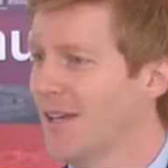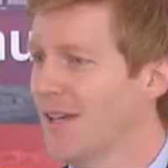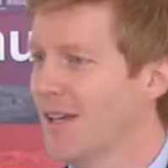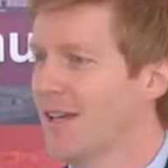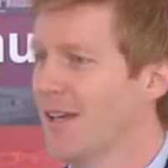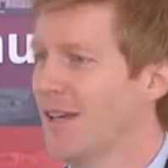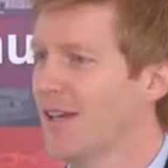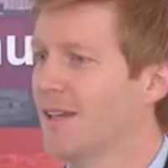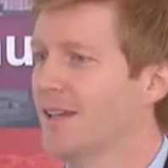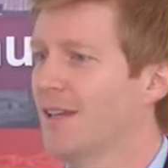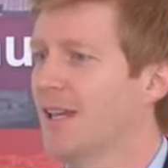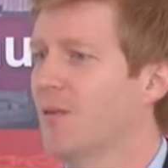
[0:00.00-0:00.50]

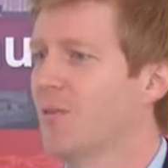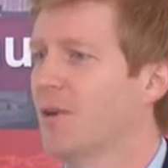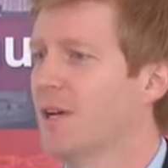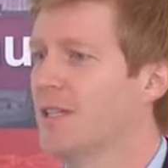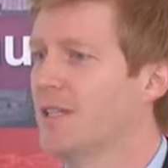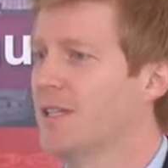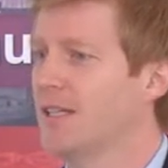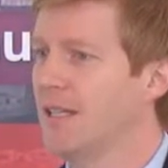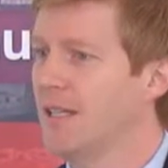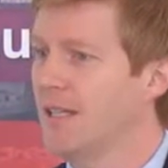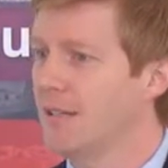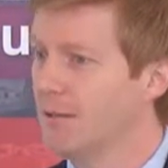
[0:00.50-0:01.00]
Again,
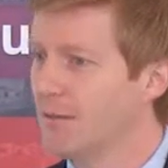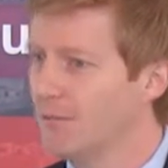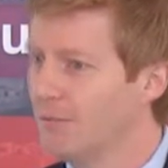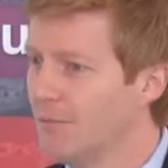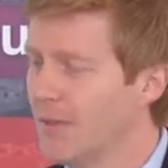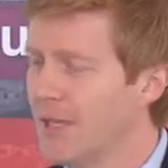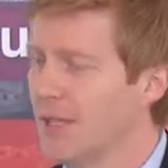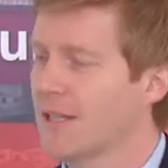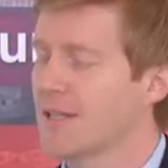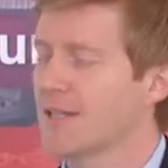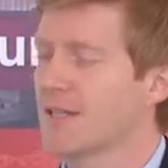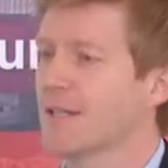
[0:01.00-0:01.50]
MIT
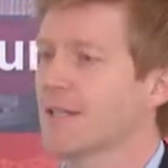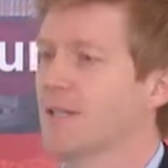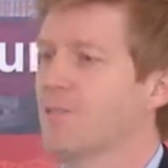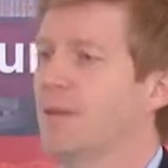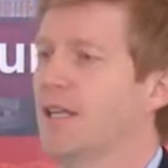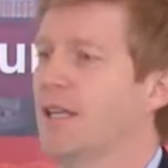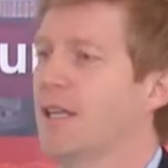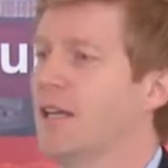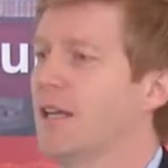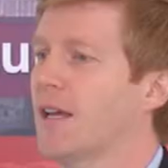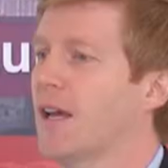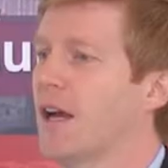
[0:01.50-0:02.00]
makes
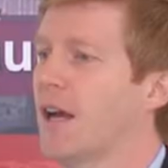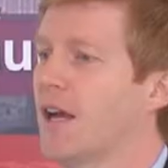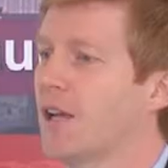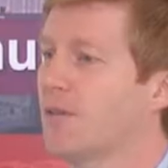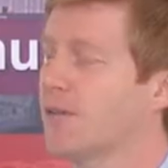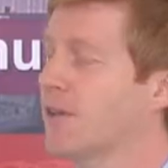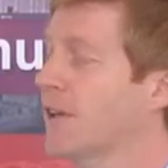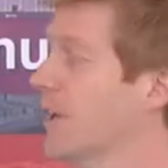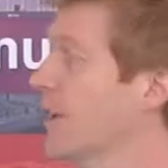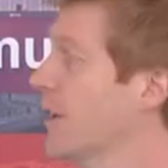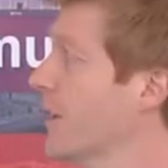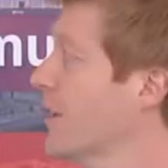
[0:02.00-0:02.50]
meaning out
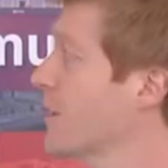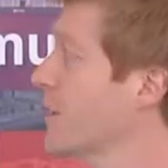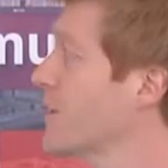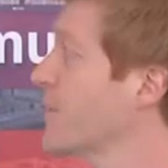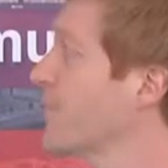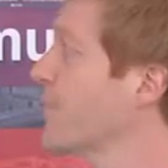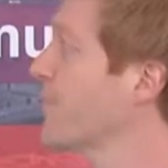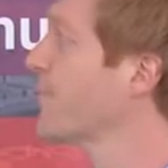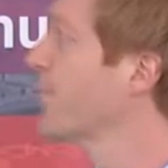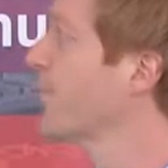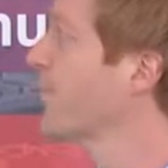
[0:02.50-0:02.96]
of chaos.